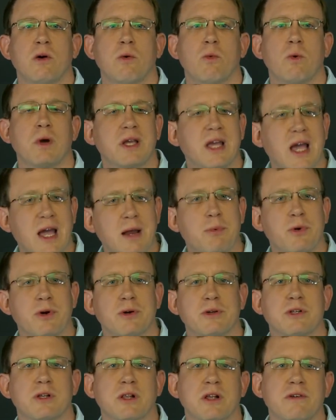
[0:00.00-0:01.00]
When
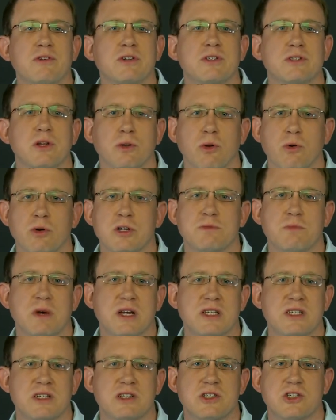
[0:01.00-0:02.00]
Gabriel delivers the Lord's
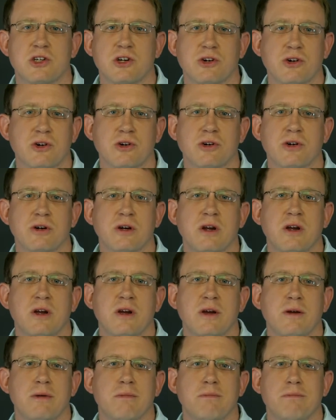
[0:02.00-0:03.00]
message to her,
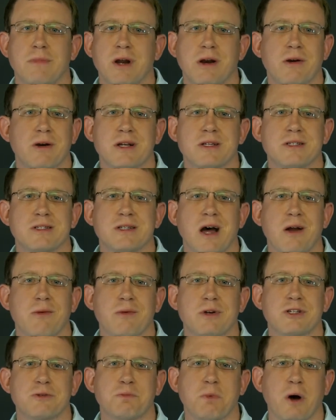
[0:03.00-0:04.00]
Mary is not
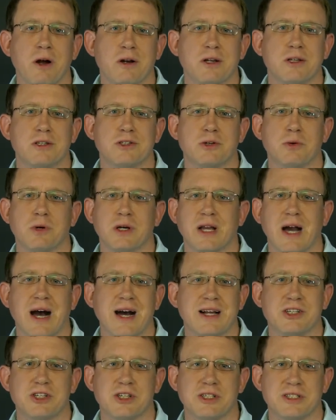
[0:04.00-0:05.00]
responding to a
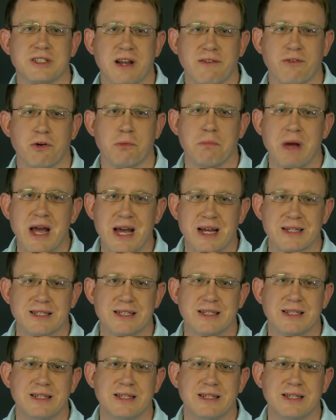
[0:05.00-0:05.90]
God she's never met.